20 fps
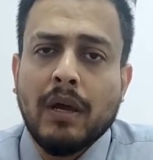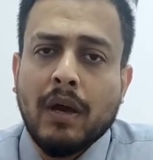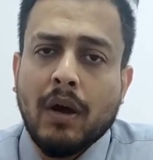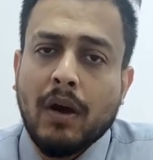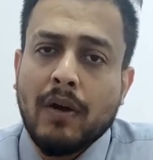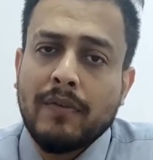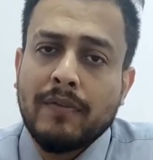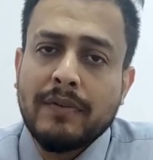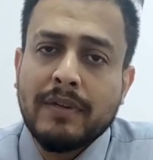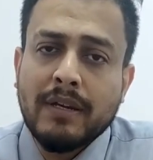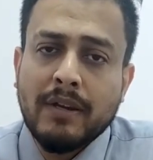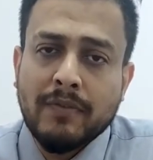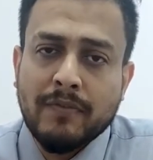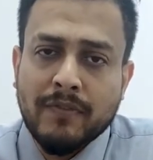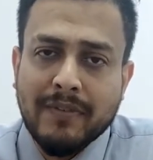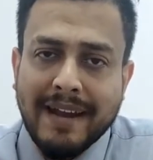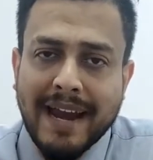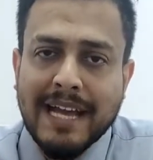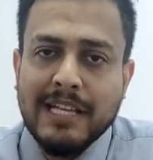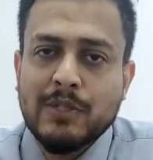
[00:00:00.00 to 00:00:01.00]
or when
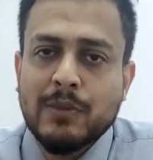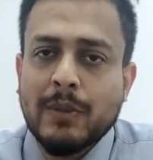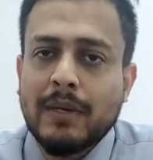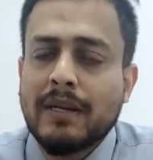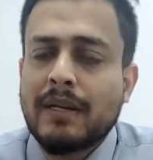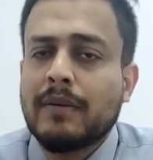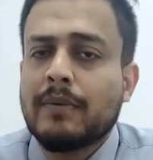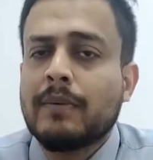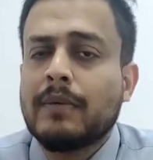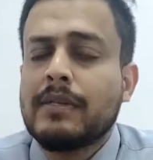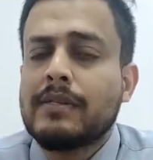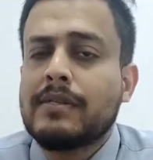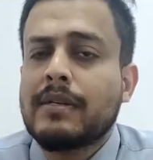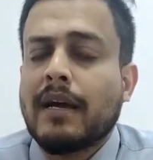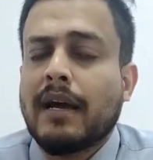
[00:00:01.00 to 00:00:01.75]
of graduate levels